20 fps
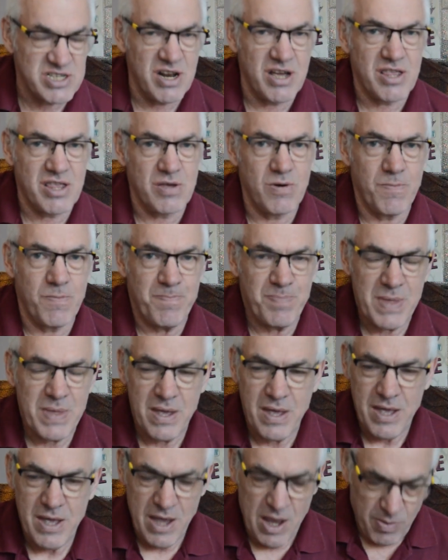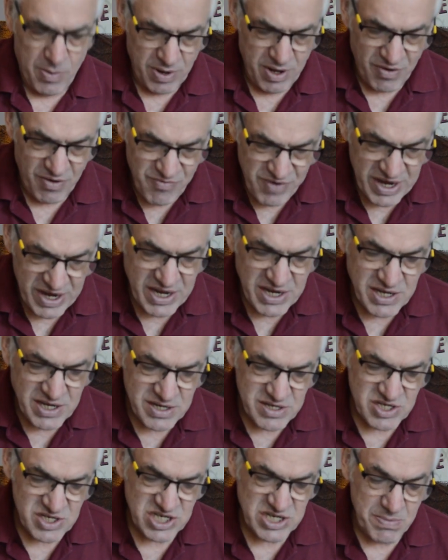thought, well, I'll read
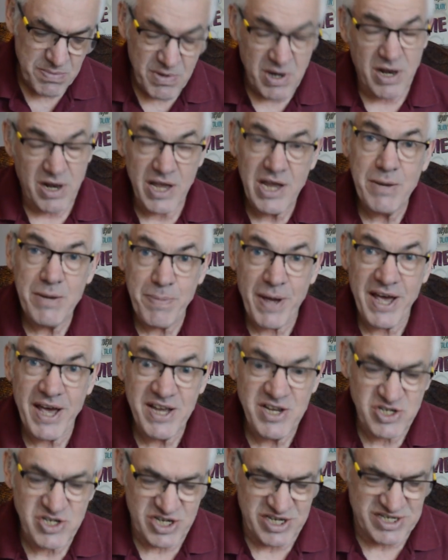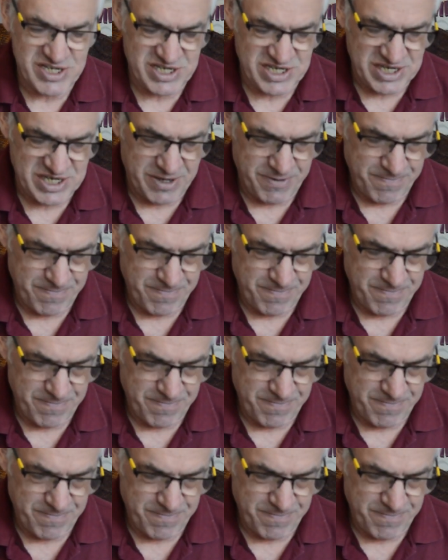some clean pages.